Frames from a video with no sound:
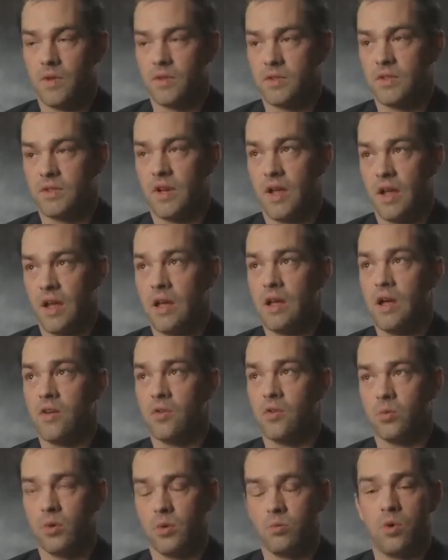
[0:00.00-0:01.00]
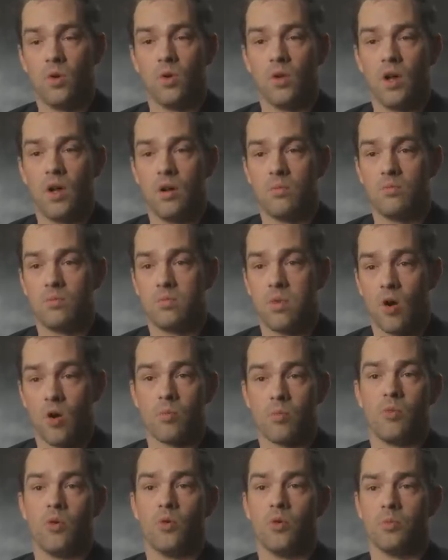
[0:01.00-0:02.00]
Said, hey, everyone pull up,
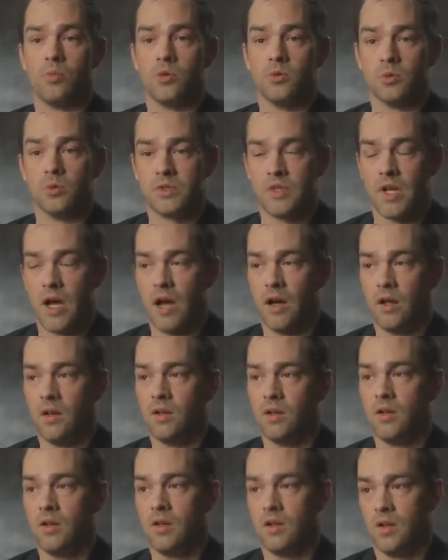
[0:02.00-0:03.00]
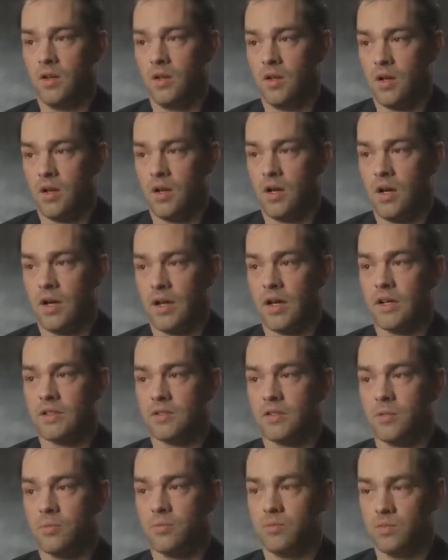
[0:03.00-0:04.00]
park motor pool style. I got
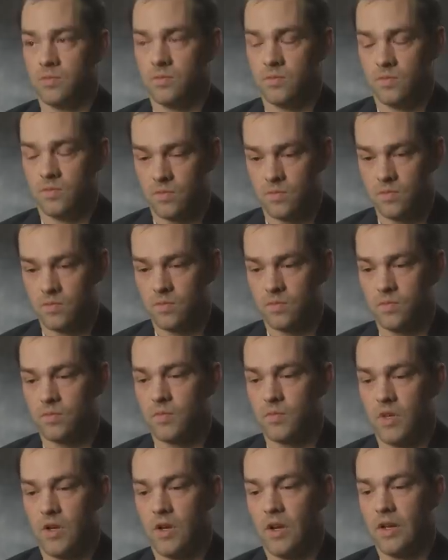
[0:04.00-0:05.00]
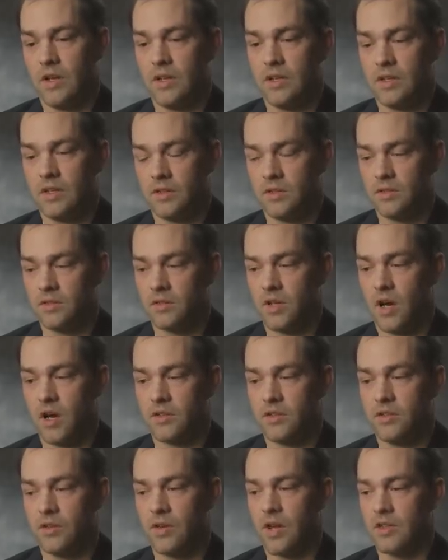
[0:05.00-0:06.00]
something, you know, I need to
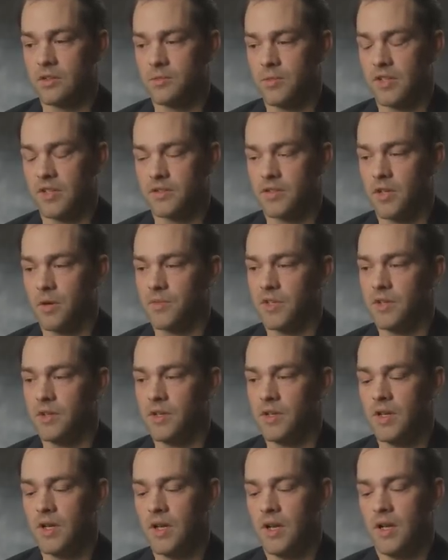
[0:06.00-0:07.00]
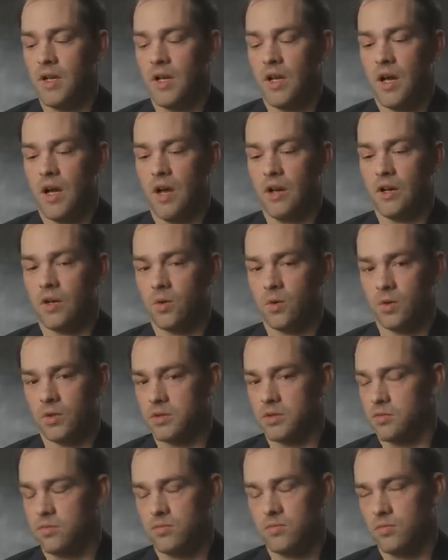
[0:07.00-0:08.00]
talk to you guys about something. And of
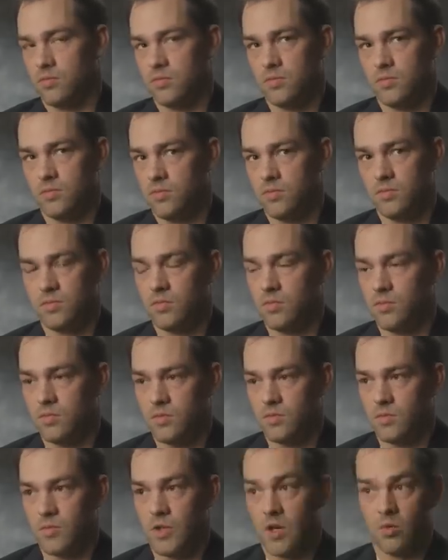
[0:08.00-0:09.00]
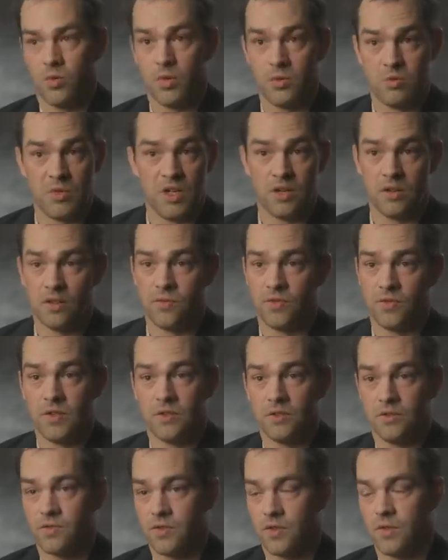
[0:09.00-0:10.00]
course, you know, we'd been in the
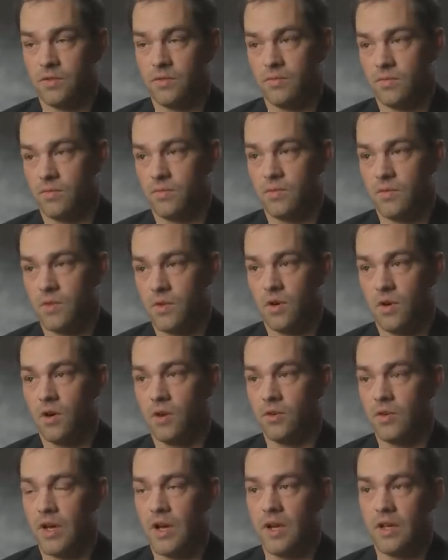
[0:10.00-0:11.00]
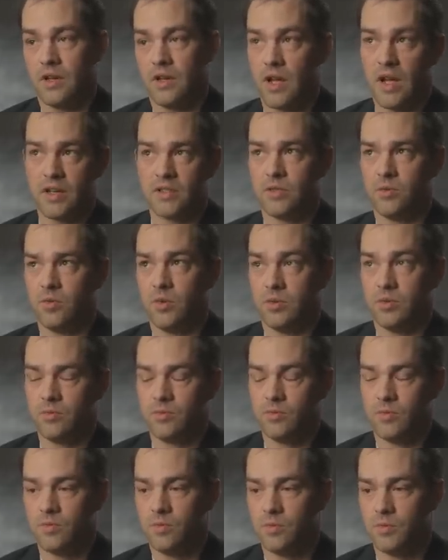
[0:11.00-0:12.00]
field for all day, and actually we'd
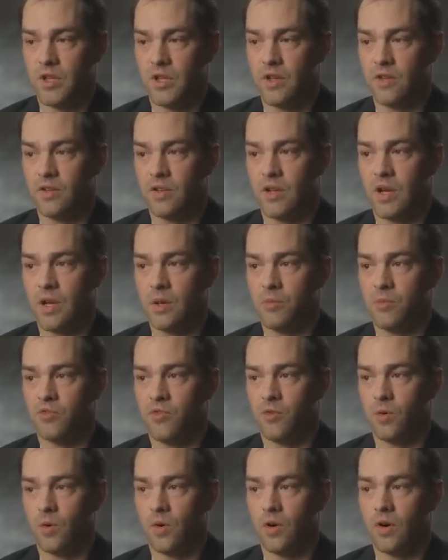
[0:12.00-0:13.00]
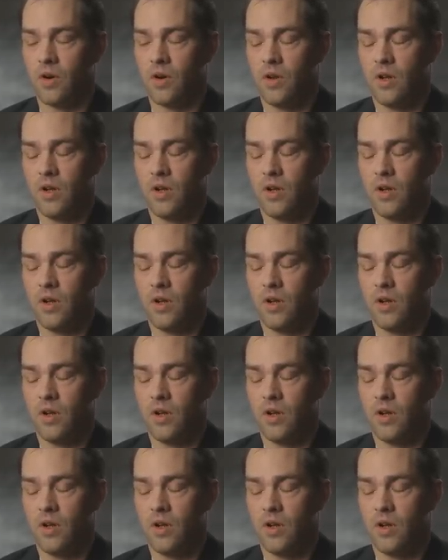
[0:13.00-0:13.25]
been there the night before.